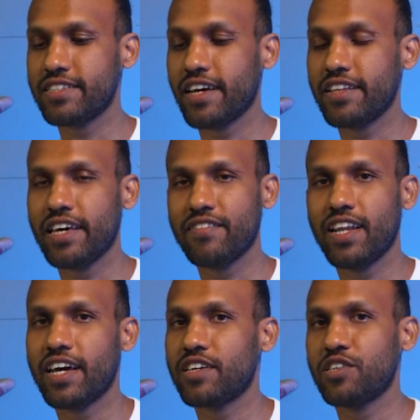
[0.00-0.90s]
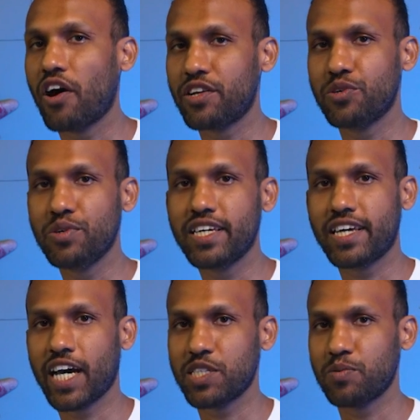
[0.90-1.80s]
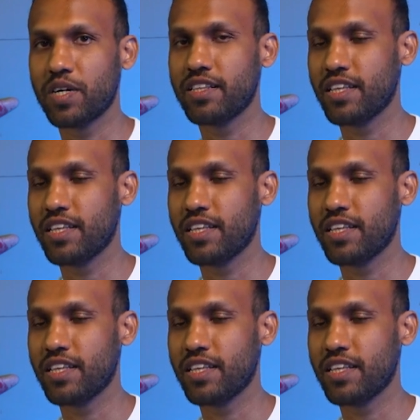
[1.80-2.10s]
they were like not unique as well.